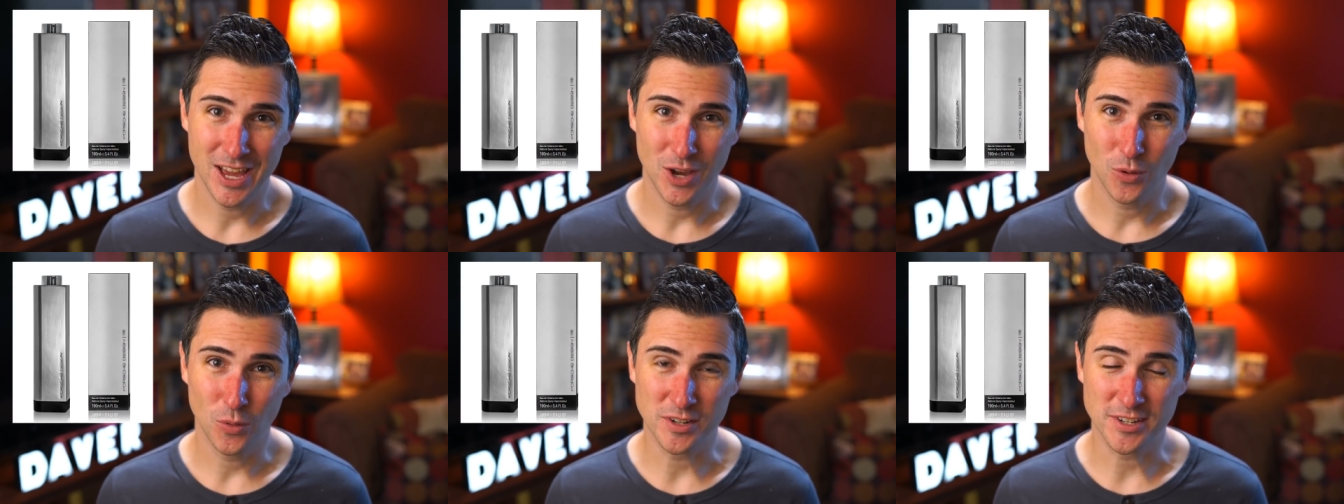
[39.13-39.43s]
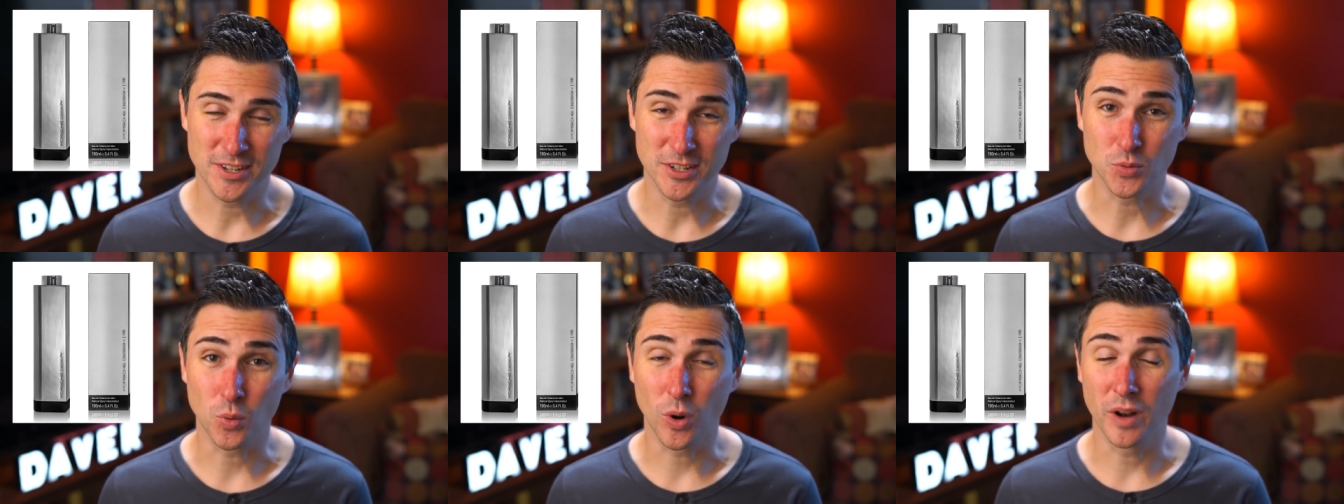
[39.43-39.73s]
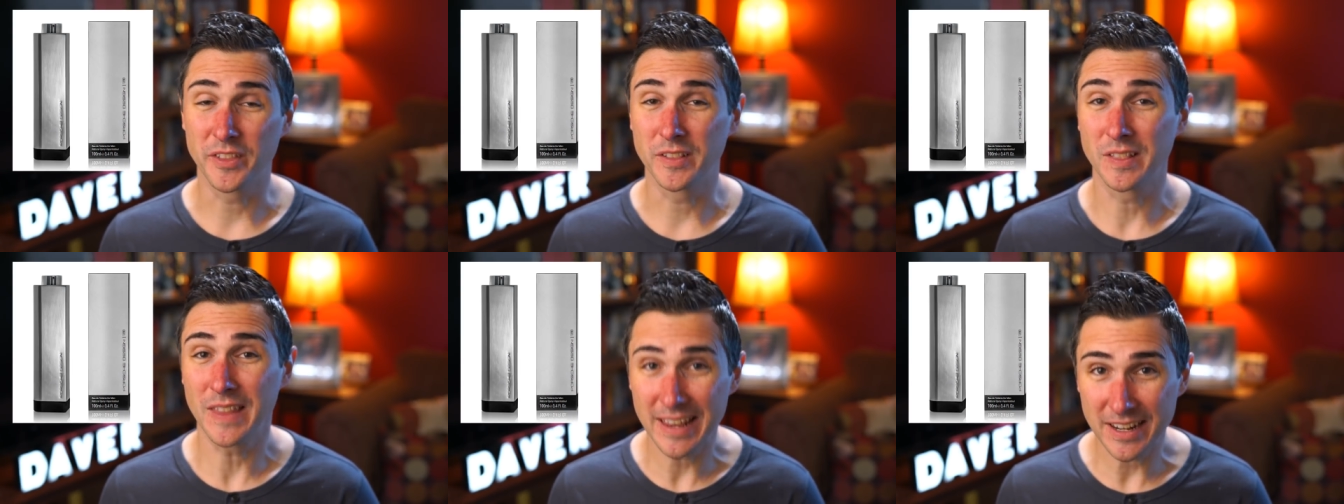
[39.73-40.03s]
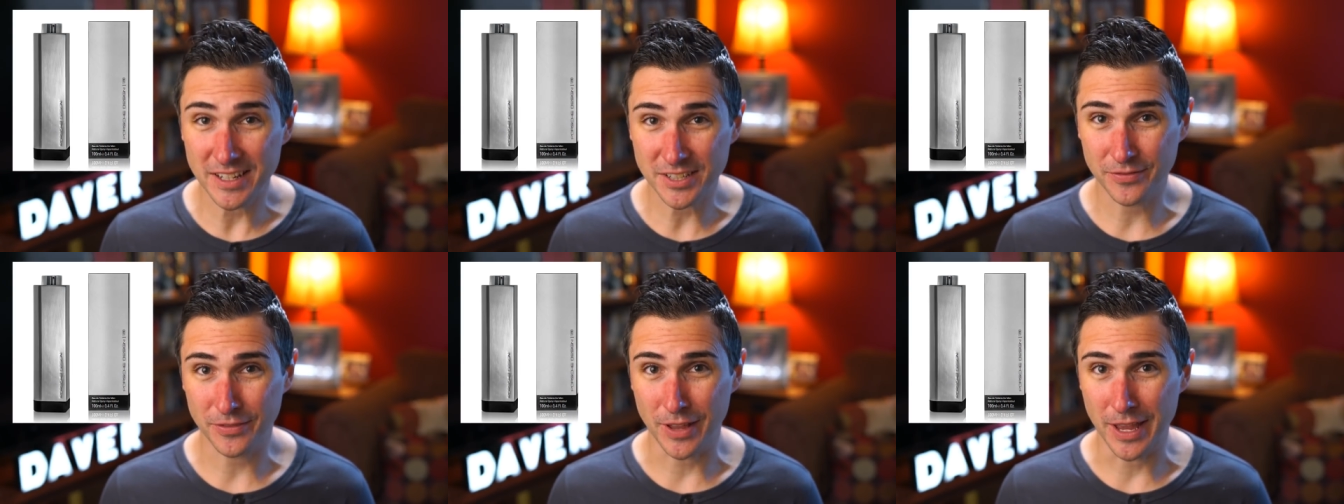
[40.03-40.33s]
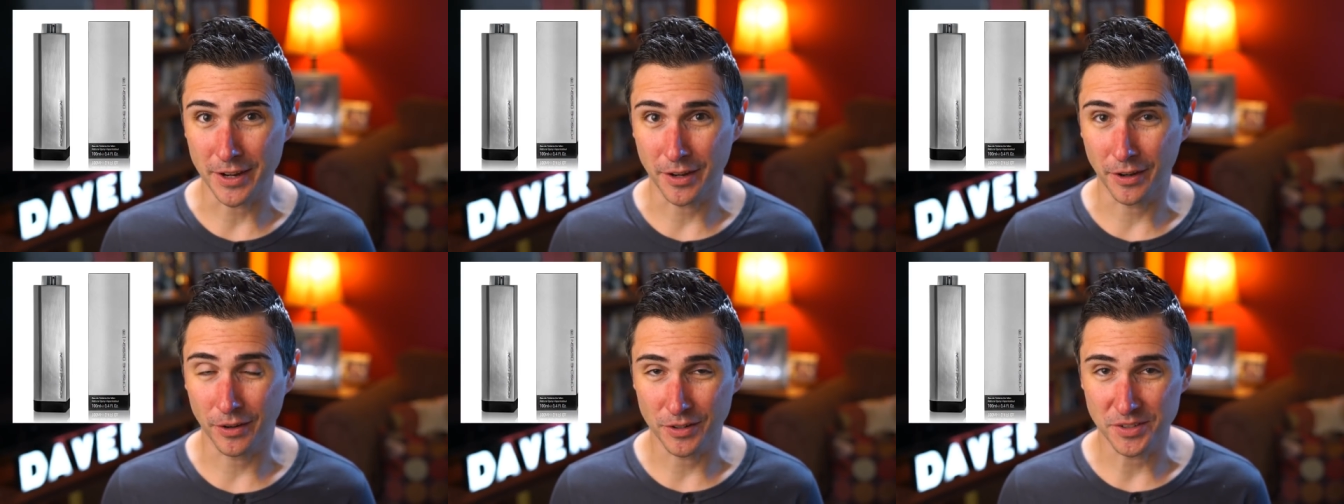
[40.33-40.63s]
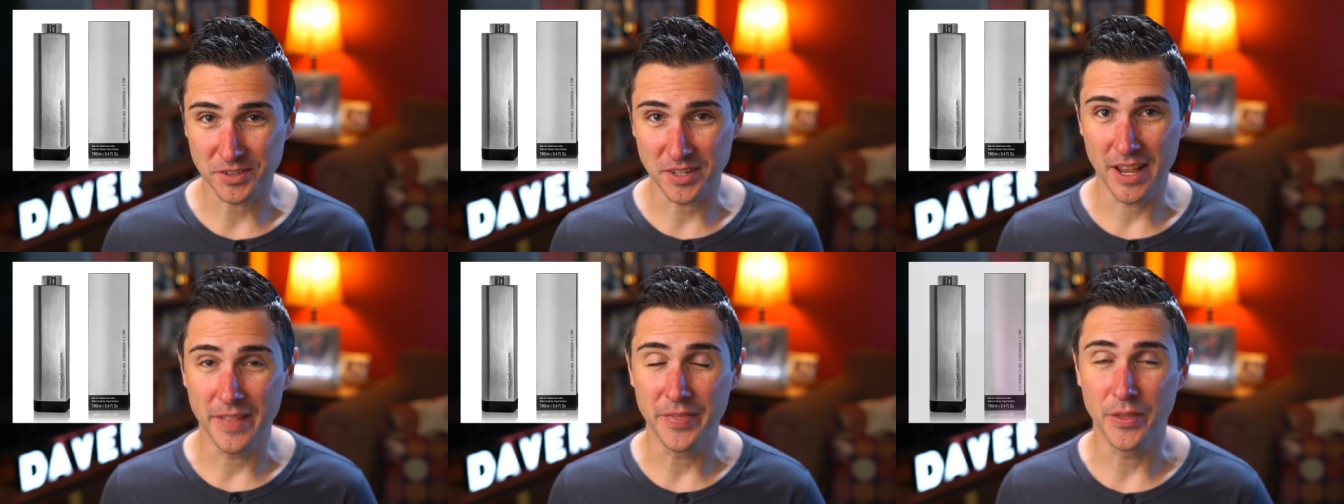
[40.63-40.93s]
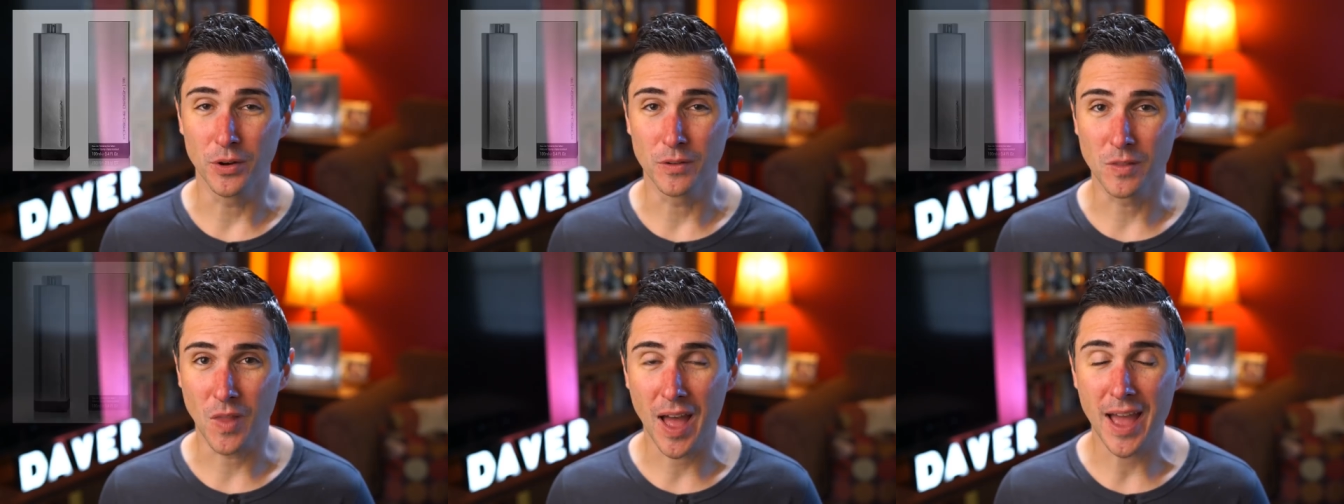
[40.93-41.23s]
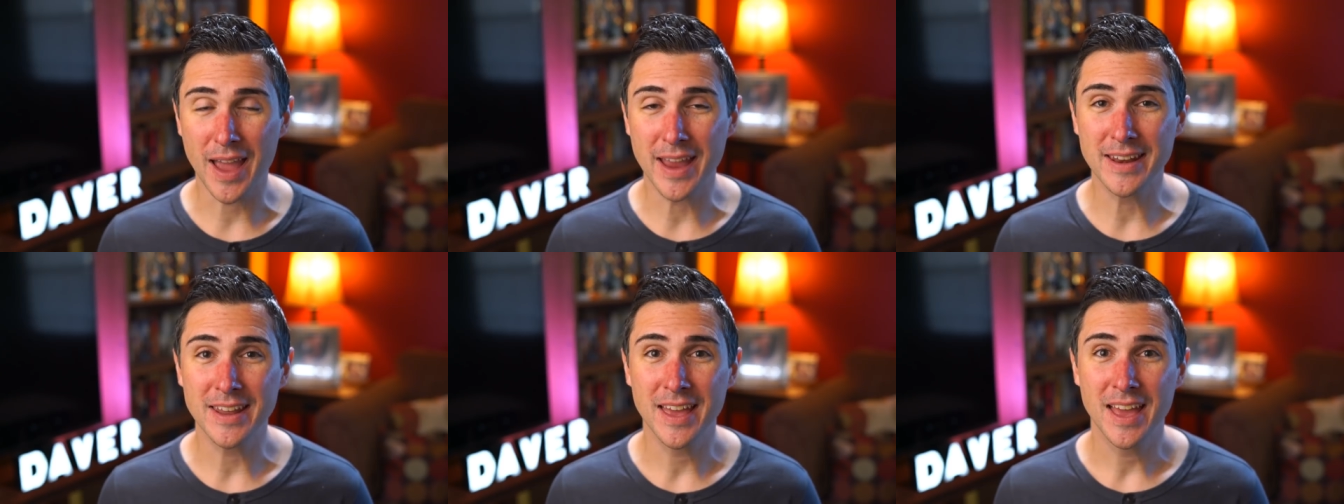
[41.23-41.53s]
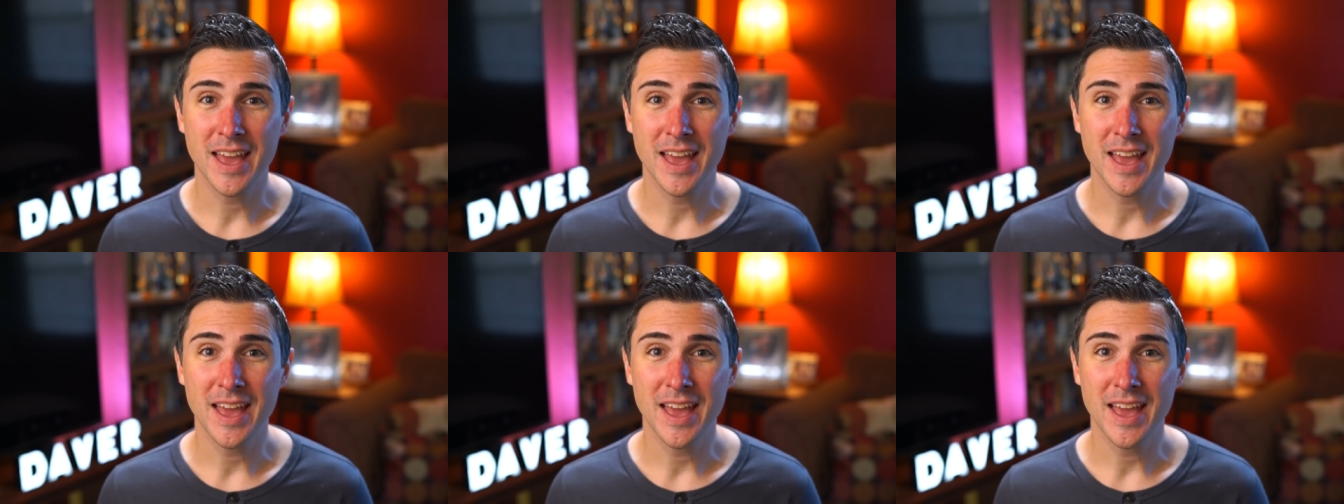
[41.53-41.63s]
which is one of the latest flankers in their line.